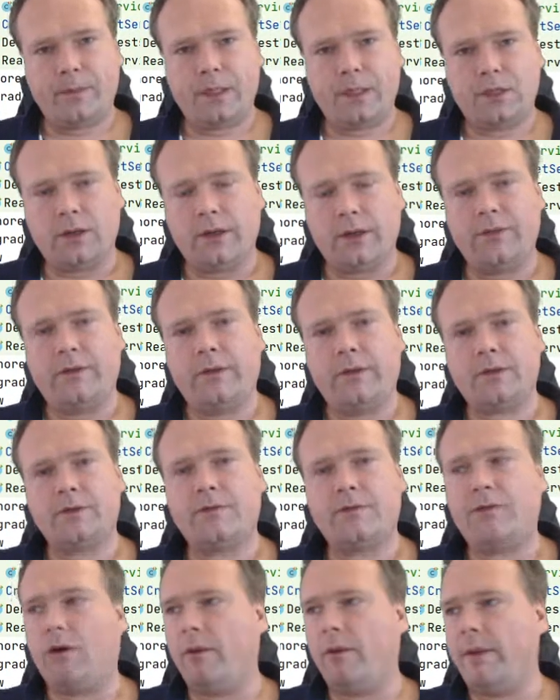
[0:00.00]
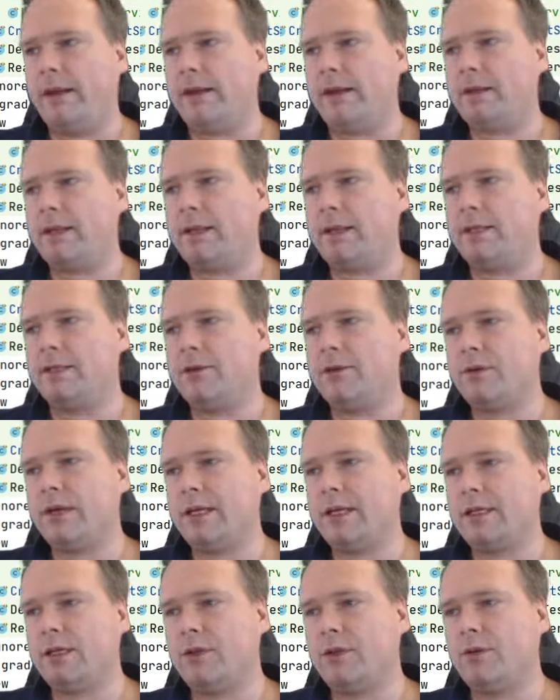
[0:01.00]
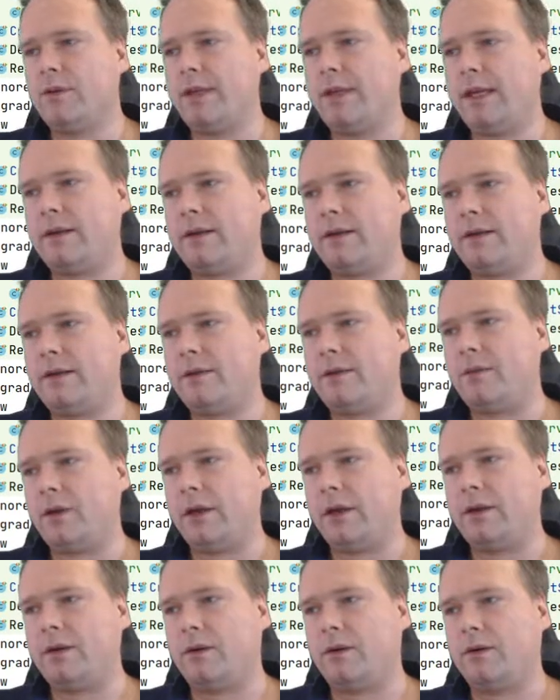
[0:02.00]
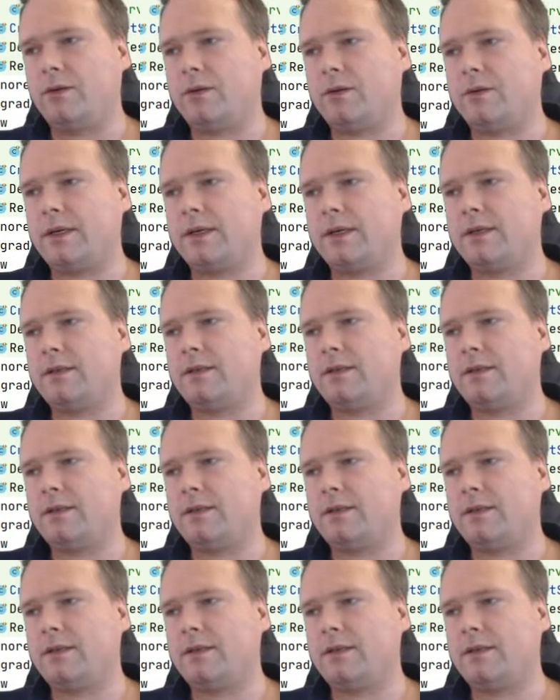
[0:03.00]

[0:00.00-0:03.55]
So if I want to format it, then you can actually do that on the run also.